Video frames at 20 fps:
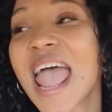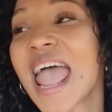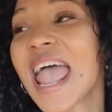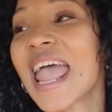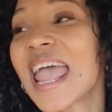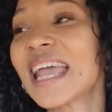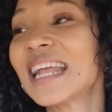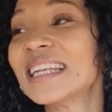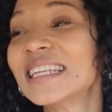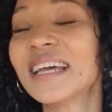
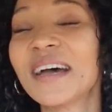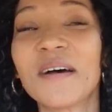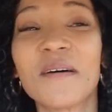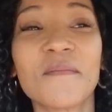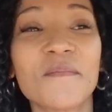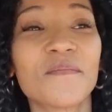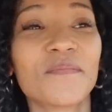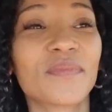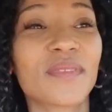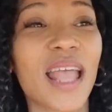And
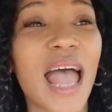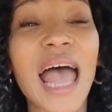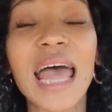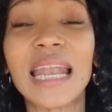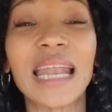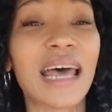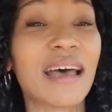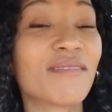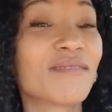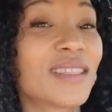um, I
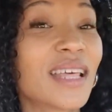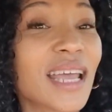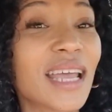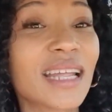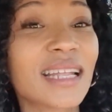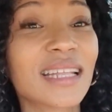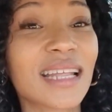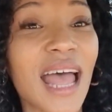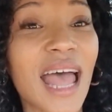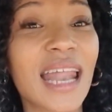love
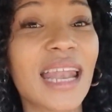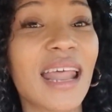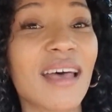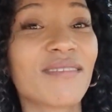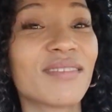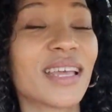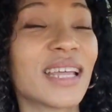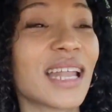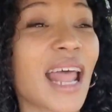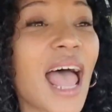that. I
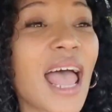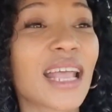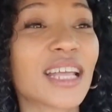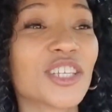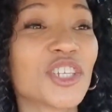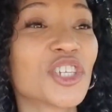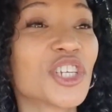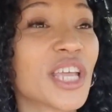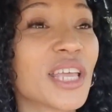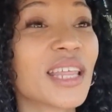love that I
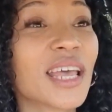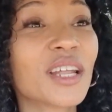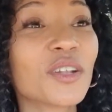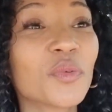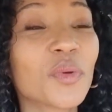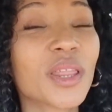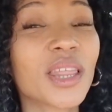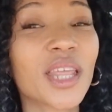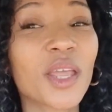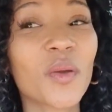can share that
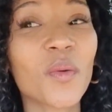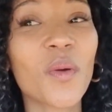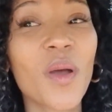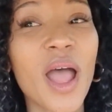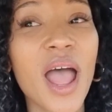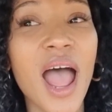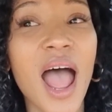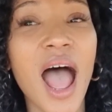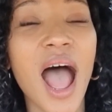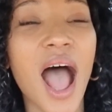with you.
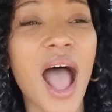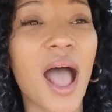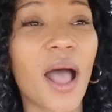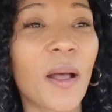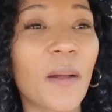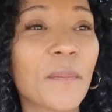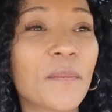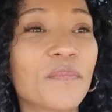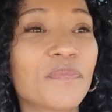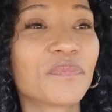
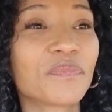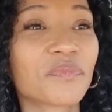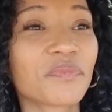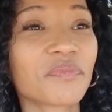Um,